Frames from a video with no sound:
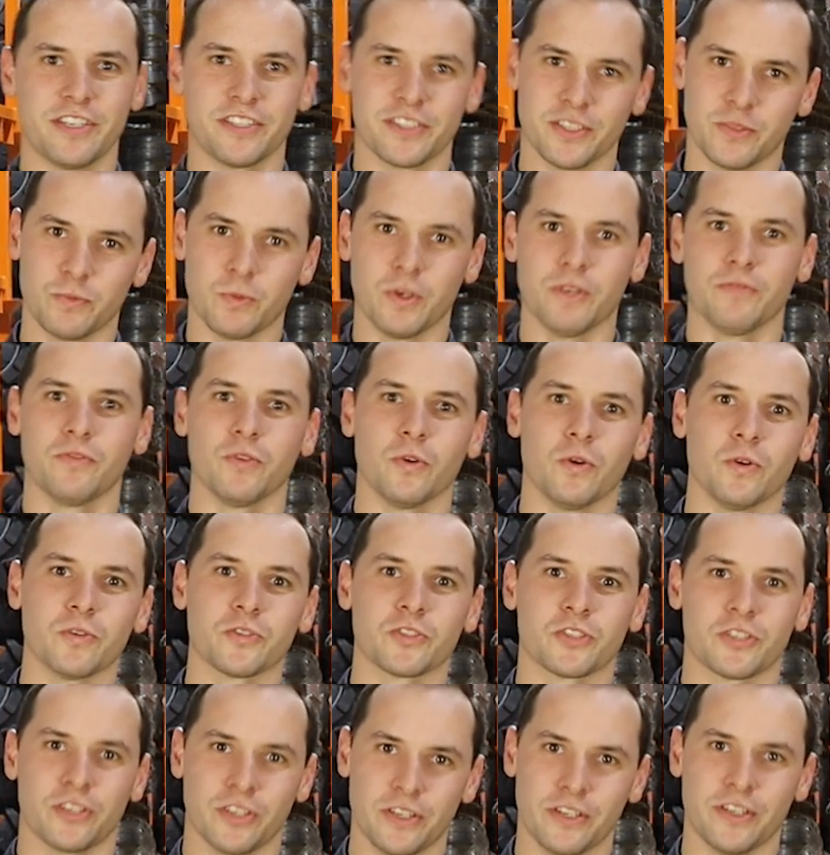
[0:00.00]
reason we've
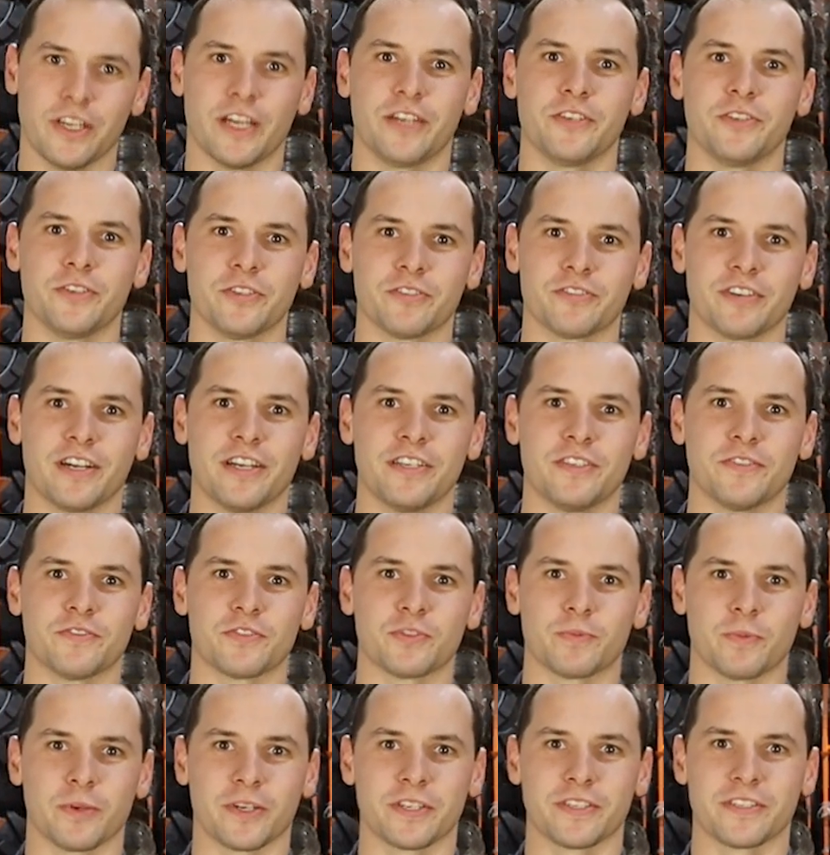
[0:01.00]
launched our new range
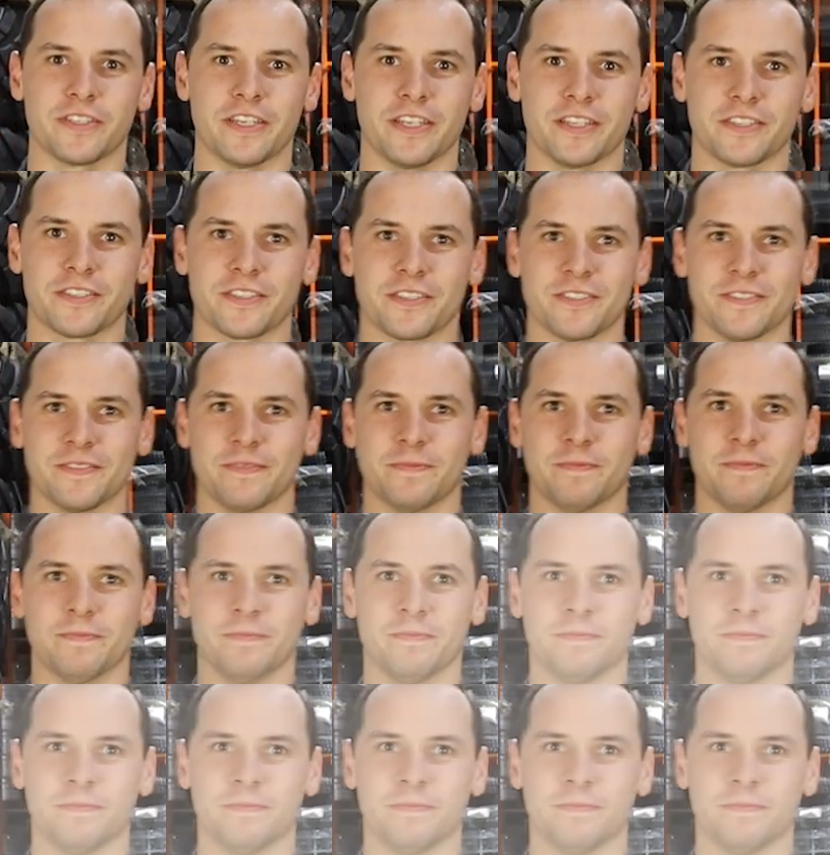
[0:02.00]
of spring sets.